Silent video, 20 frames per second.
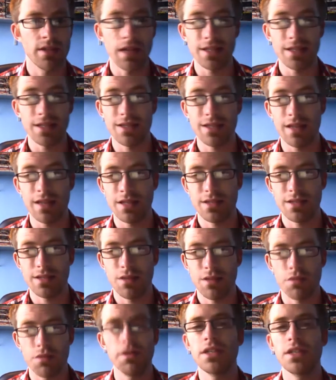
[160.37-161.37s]
That's that's
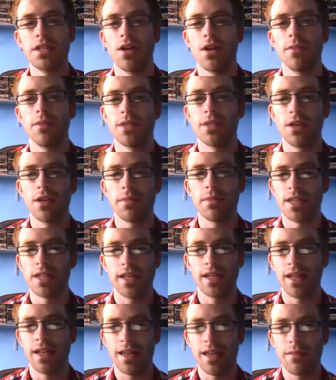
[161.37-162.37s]
three times he could be
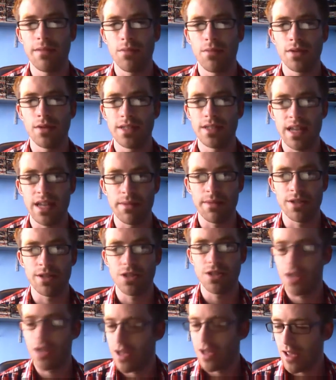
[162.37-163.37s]
taking a hit point
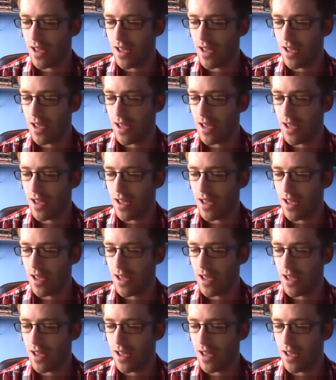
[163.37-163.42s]
damage.